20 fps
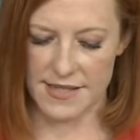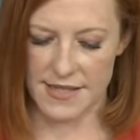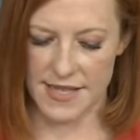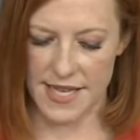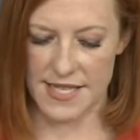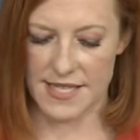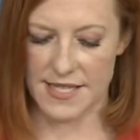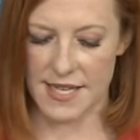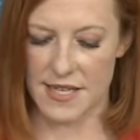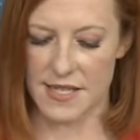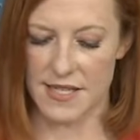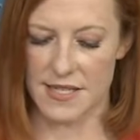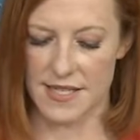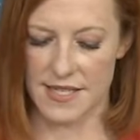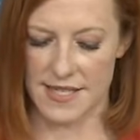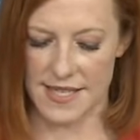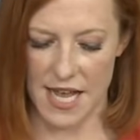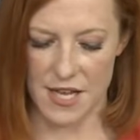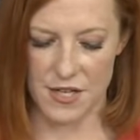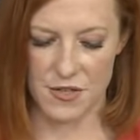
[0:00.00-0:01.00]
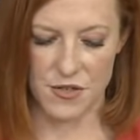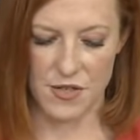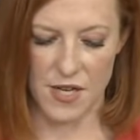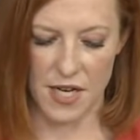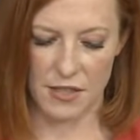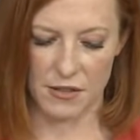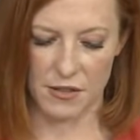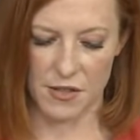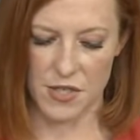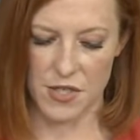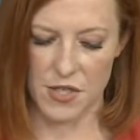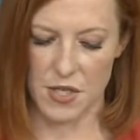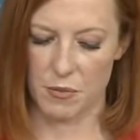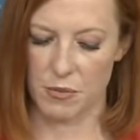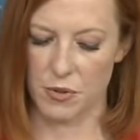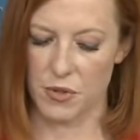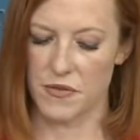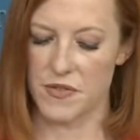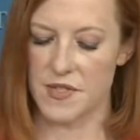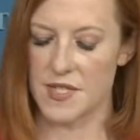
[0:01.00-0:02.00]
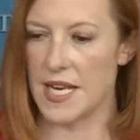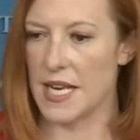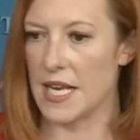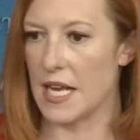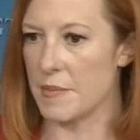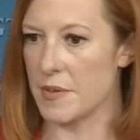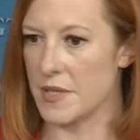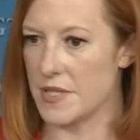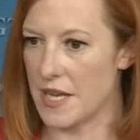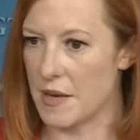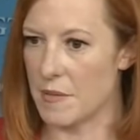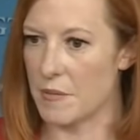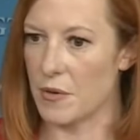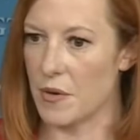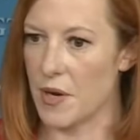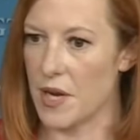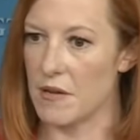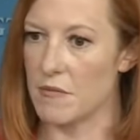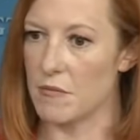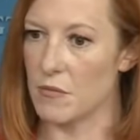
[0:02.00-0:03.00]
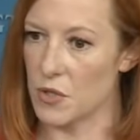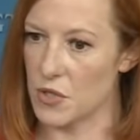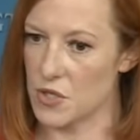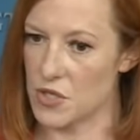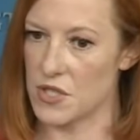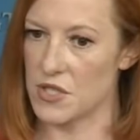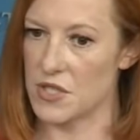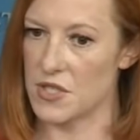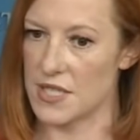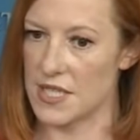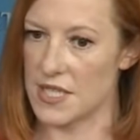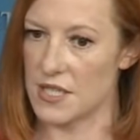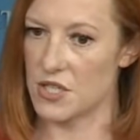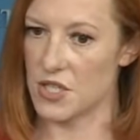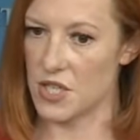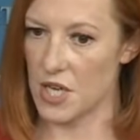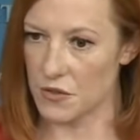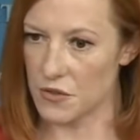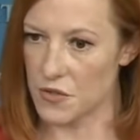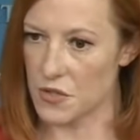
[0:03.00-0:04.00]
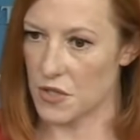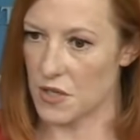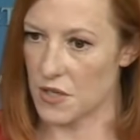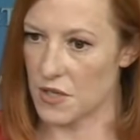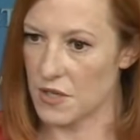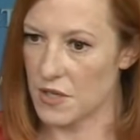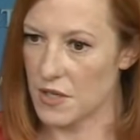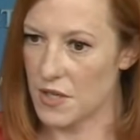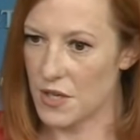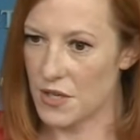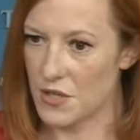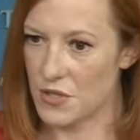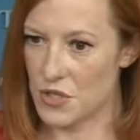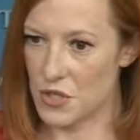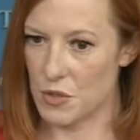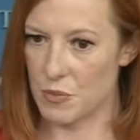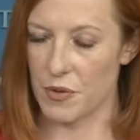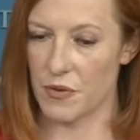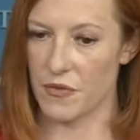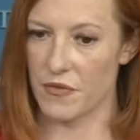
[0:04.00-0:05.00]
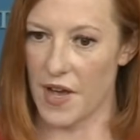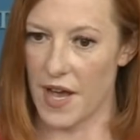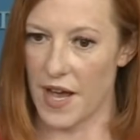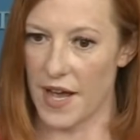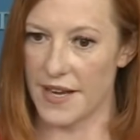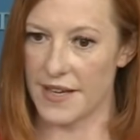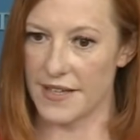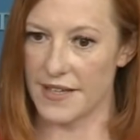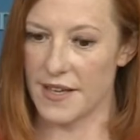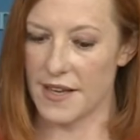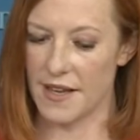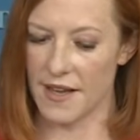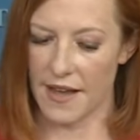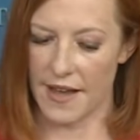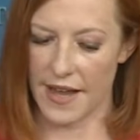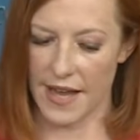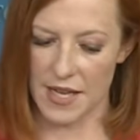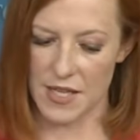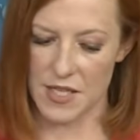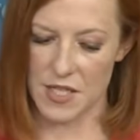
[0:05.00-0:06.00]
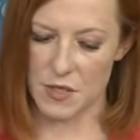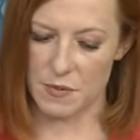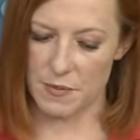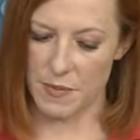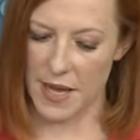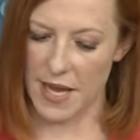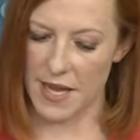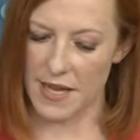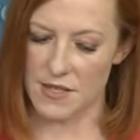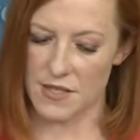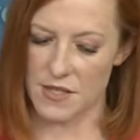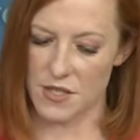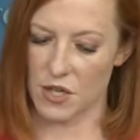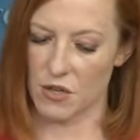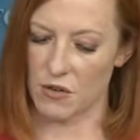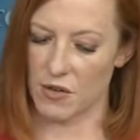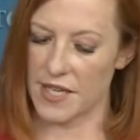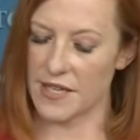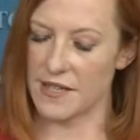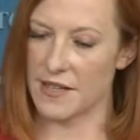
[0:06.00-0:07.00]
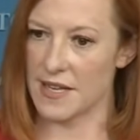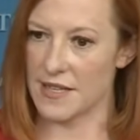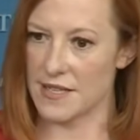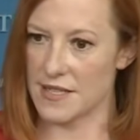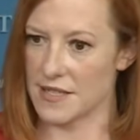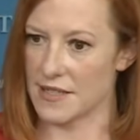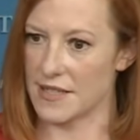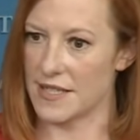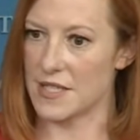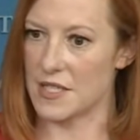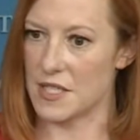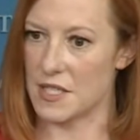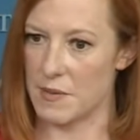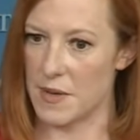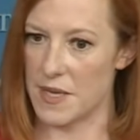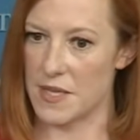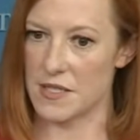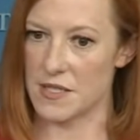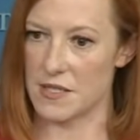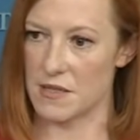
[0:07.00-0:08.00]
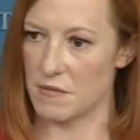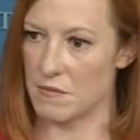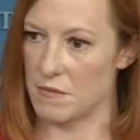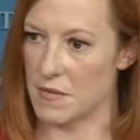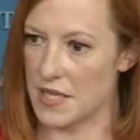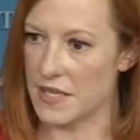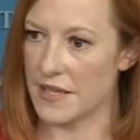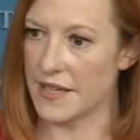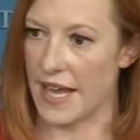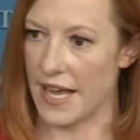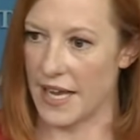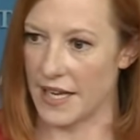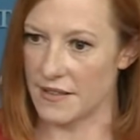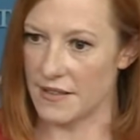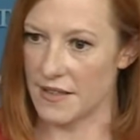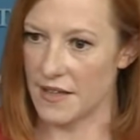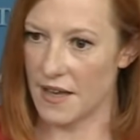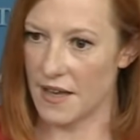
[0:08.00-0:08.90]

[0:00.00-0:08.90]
they signed a disaster declaration and approved setting up a temporary emergency shelter to provide a space, to create an isolated space to mitigate